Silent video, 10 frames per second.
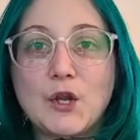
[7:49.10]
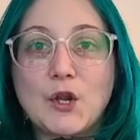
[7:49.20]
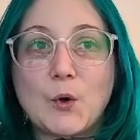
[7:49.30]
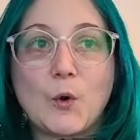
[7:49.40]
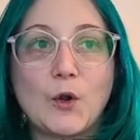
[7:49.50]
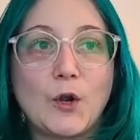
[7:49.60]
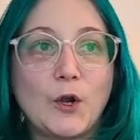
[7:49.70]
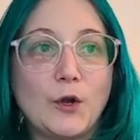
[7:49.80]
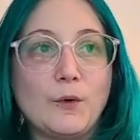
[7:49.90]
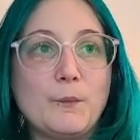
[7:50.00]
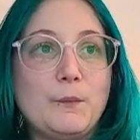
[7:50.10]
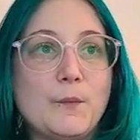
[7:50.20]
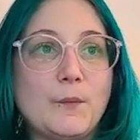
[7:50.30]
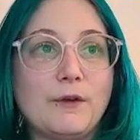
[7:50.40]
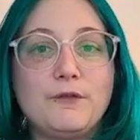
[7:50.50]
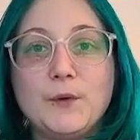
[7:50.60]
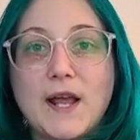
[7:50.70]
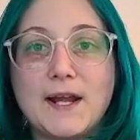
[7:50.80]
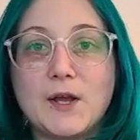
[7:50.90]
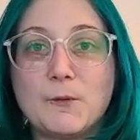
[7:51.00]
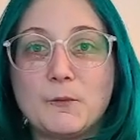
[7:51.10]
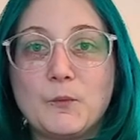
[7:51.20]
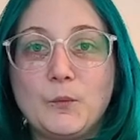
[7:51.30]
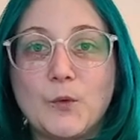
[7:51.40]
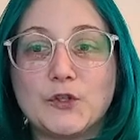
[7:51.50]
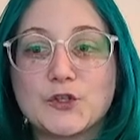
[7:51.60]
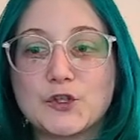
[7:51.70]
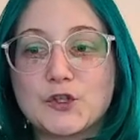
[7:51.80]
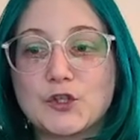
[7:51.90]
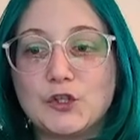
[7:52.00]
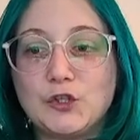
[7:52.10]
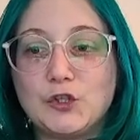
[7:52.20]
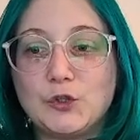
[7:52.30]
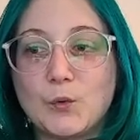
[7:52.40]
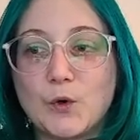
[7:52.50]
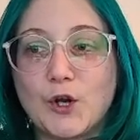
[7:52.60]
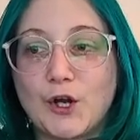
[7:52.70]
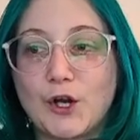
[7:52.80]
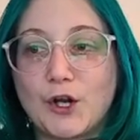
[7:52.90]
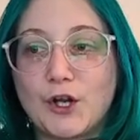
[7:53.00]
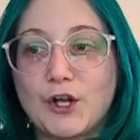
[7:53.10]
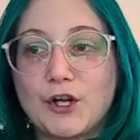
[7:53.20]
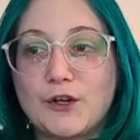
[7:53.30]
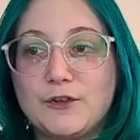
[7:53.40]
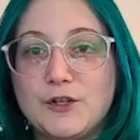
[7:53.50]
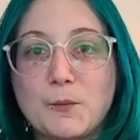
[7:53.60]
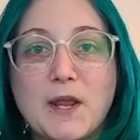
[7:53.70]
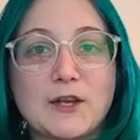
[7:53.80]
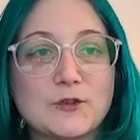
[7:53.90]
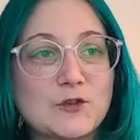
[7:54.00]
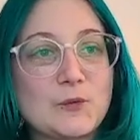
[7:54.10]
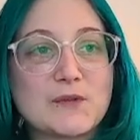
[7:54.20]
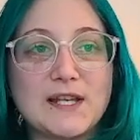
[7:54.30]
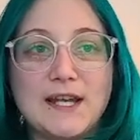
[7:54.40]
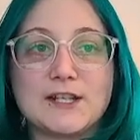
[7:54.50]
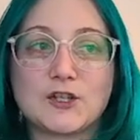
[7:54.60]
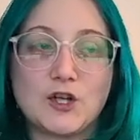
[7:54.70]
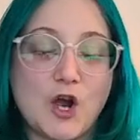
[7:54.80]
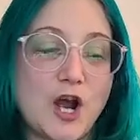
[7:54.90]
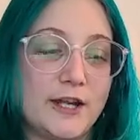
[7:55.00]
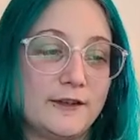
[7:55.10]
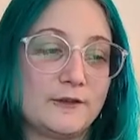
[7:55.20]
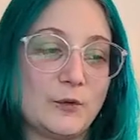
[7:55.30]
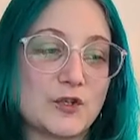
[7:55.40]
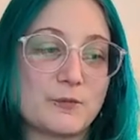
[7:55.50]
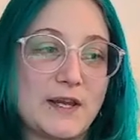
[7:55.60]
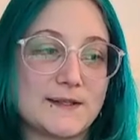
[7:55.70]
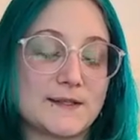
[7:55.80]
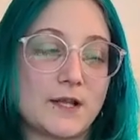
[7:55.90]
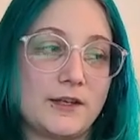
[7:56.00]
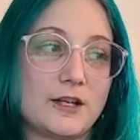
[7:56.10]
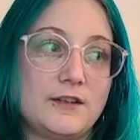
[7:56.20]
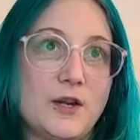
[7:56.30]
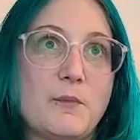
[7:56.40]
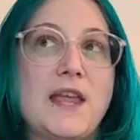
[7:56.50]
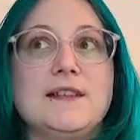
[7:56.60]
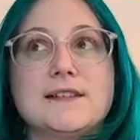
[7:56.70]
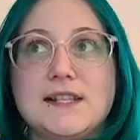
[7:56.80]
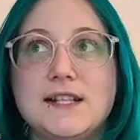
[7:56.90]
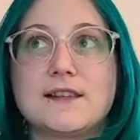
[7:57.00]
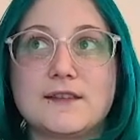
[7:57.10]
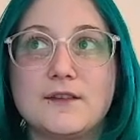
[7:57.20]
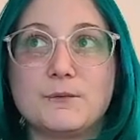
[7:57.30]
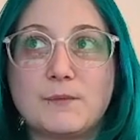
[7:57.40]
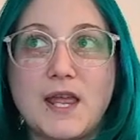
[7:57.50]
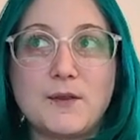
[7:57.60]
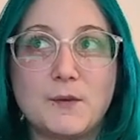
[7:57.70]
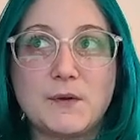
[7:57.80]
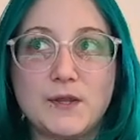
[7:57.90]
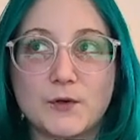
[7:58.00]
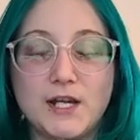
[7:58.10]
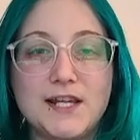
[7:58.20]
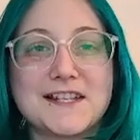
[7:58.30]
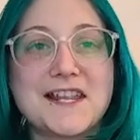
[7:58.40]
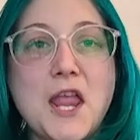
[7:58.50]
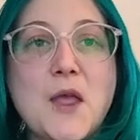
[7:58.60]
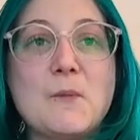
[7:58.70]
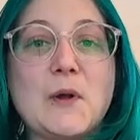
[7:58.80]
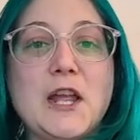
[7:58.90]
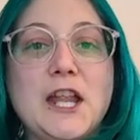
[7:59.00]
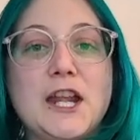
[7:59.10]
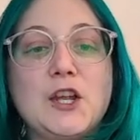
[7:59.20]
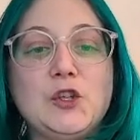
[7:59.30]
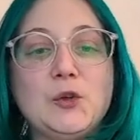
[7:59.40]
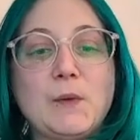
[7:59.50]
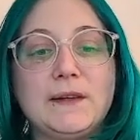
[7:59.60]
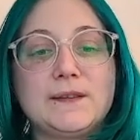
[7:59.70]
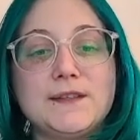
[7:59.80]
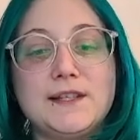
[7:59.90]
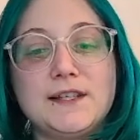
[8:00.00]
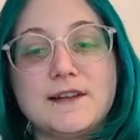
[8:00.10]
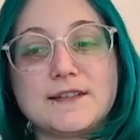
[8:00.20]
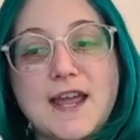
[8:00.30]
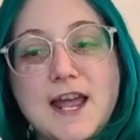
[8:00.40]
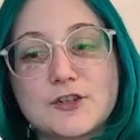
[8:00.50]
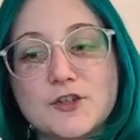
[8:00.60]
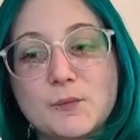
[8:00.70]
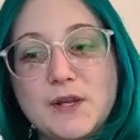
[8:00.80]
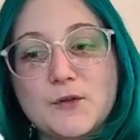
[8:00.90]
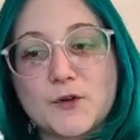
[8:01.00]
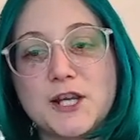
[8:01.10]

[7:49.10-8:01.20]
or a food item. Once your Neopet consumes it, it's gone, which makes it sound like your Neopet is eating the P3. But you basically attach your P3